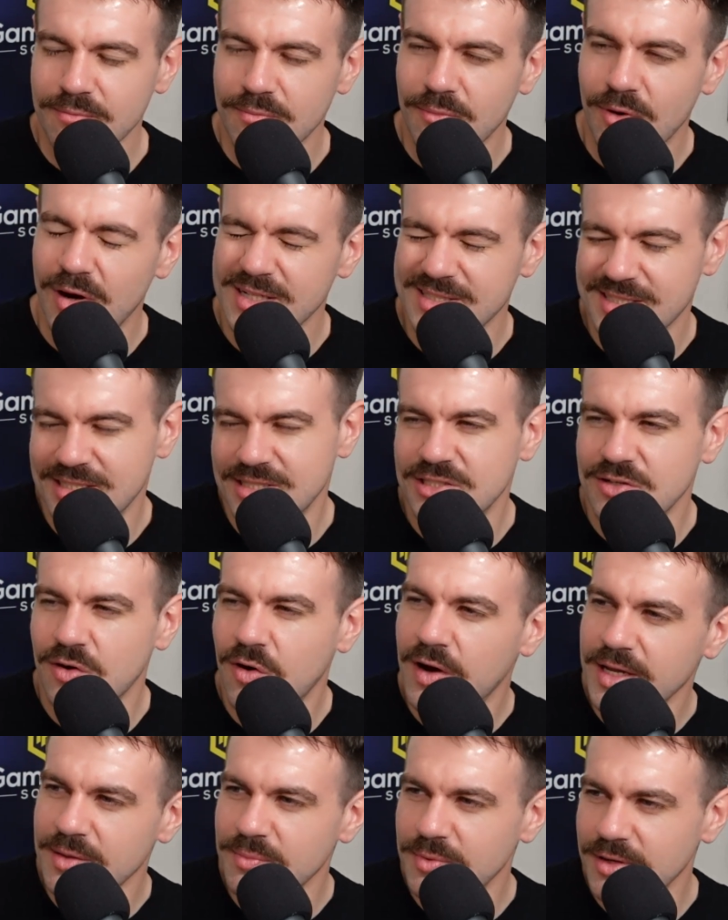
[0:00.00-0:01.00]
Miers
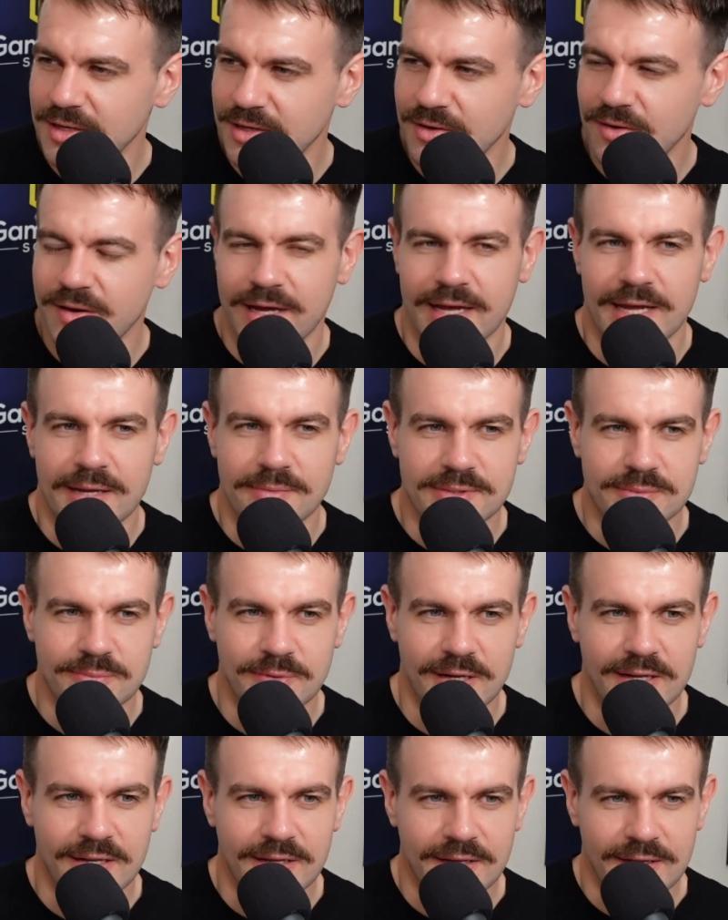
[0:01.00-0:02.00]
tiny bit mm. not heaps
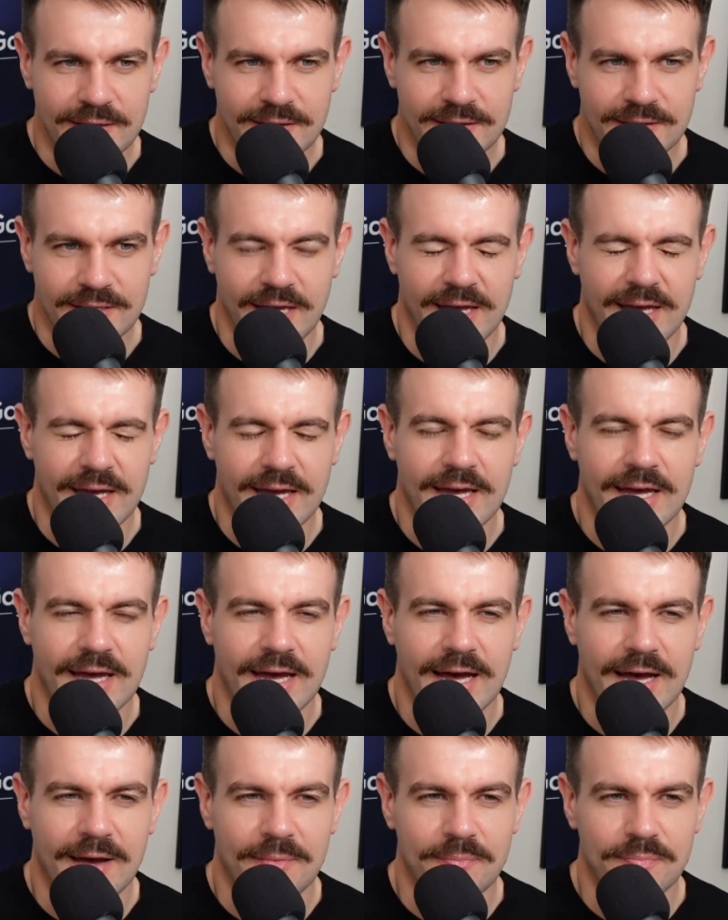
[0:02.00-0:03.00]
but yeah
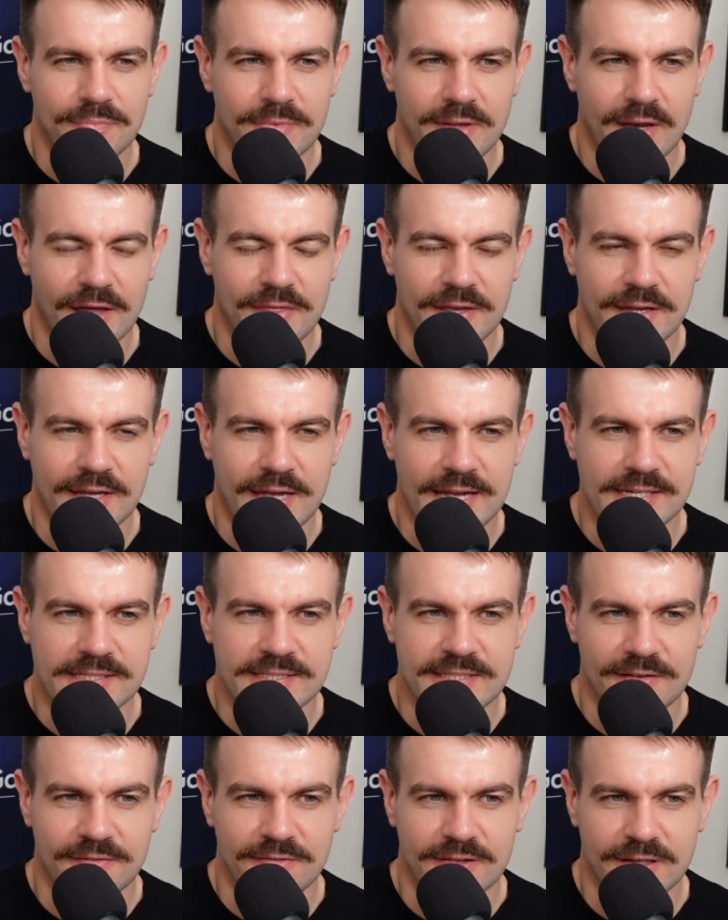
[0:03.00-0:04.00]
um, I think he's
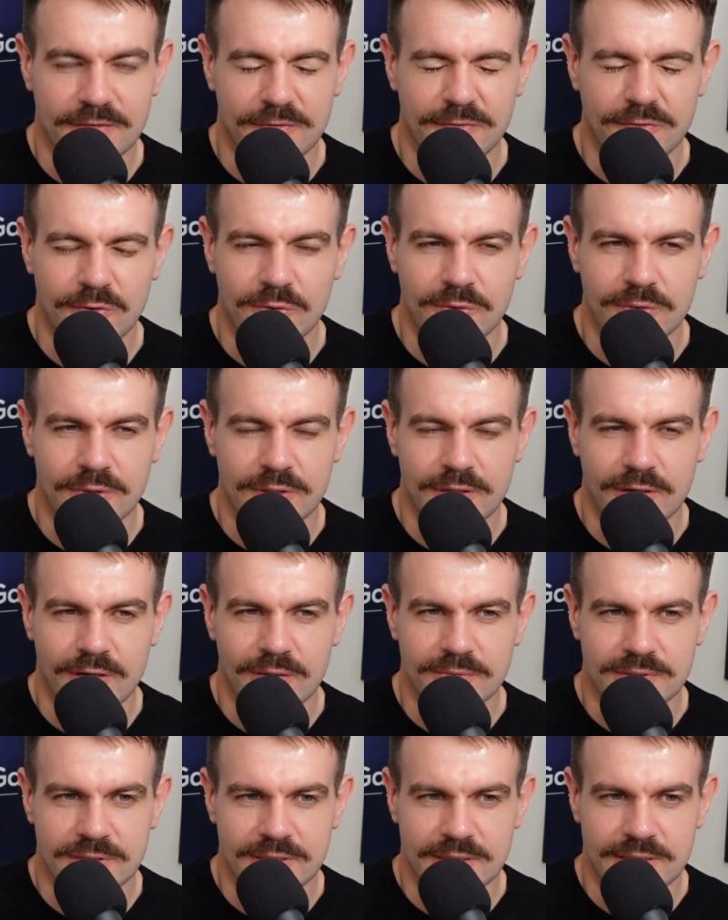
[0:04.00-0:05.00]
definitely a forward
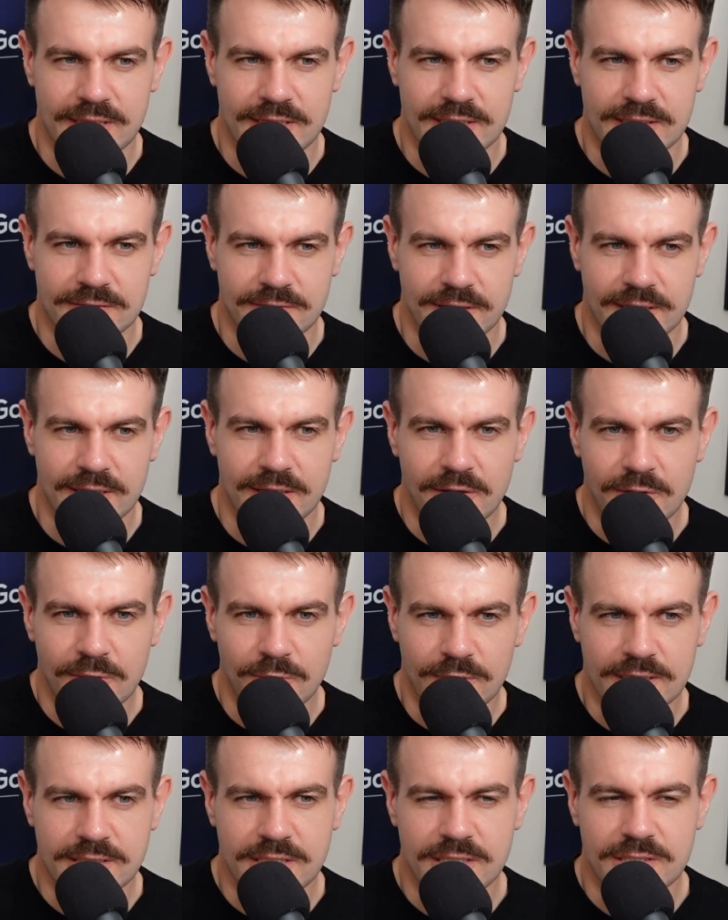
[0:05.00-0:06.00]
option next week
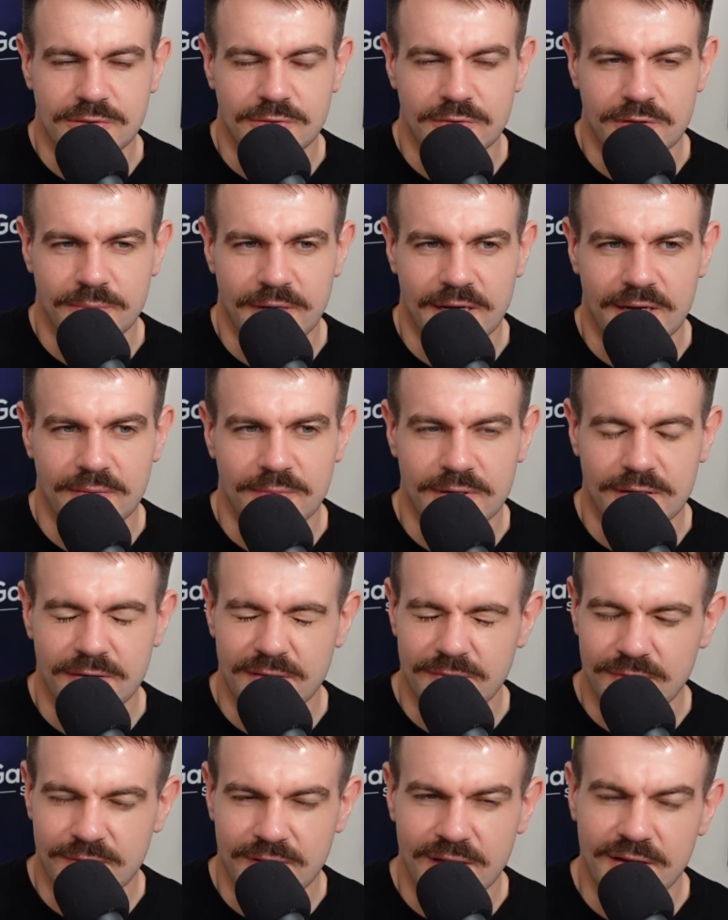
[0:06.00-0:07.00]
we'll actually talk about a bit
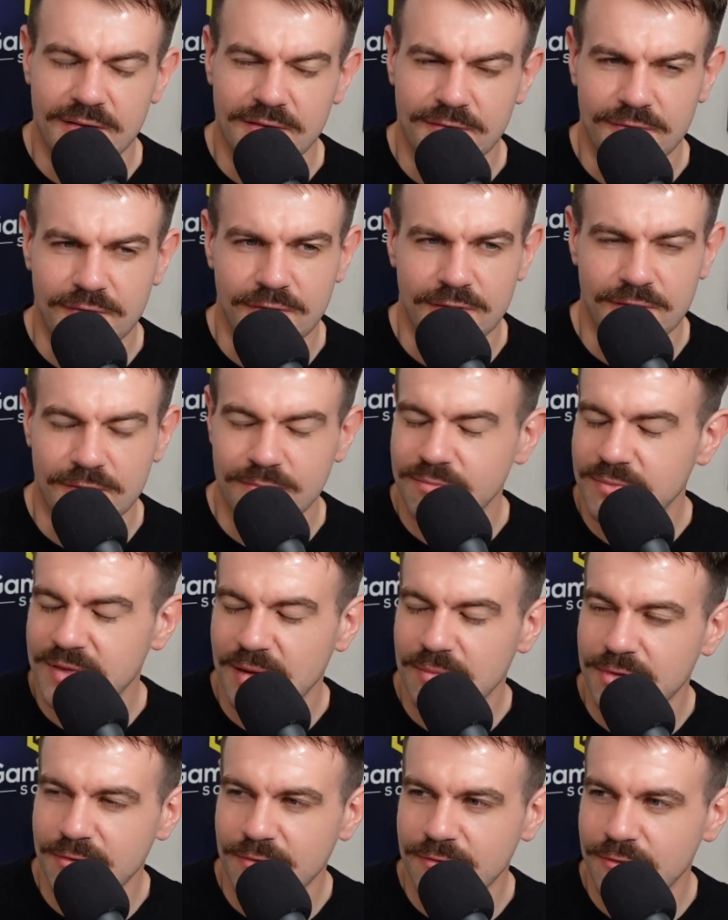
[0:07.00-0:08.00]
of the, the few the
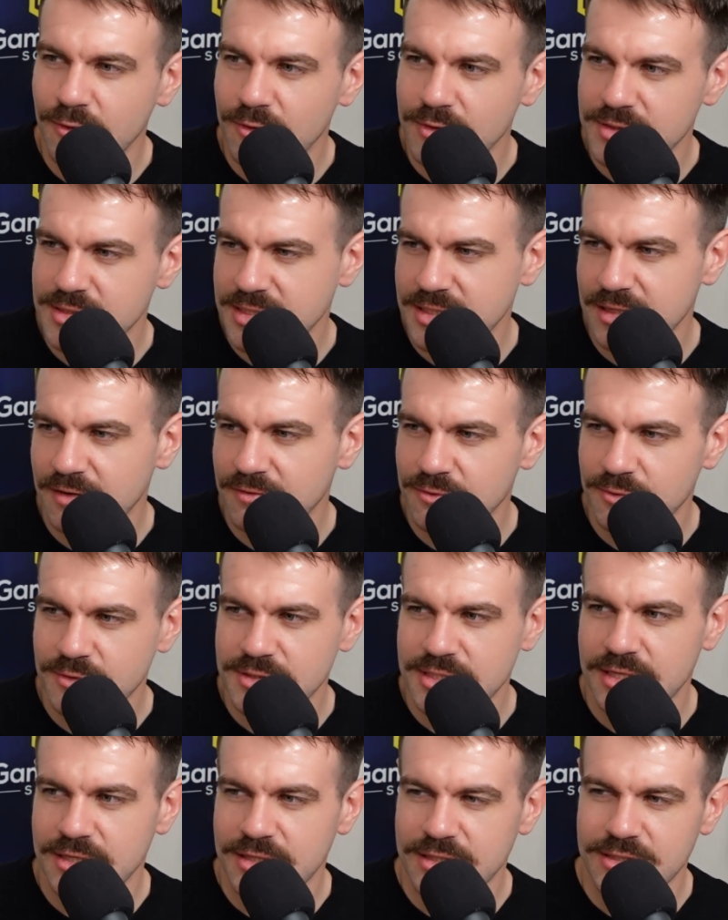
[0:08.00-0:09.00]
depth of forwards and stuff
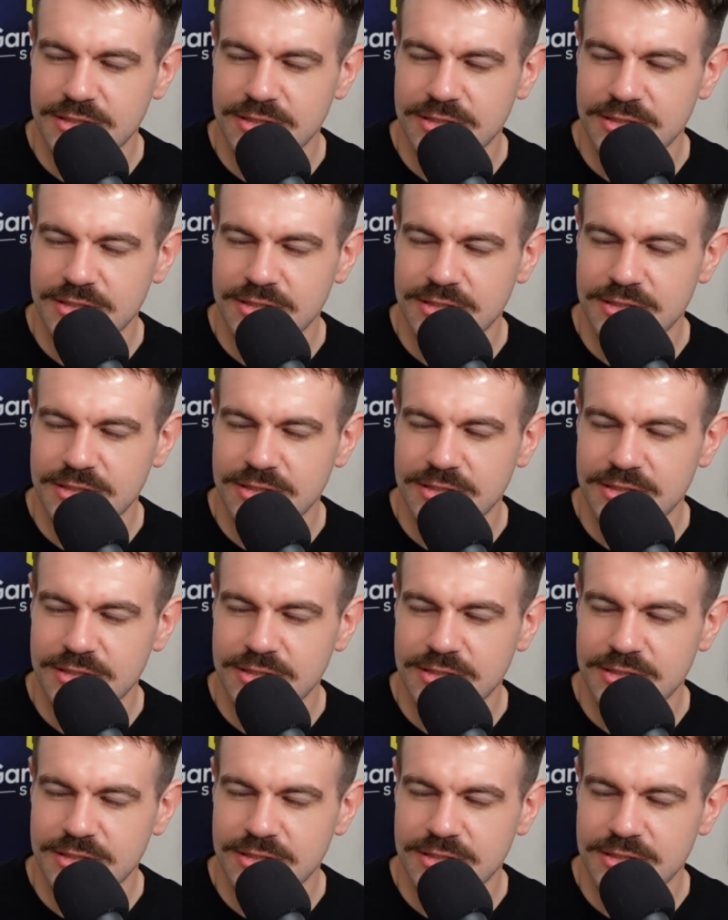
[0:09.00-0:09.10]
towards the end of this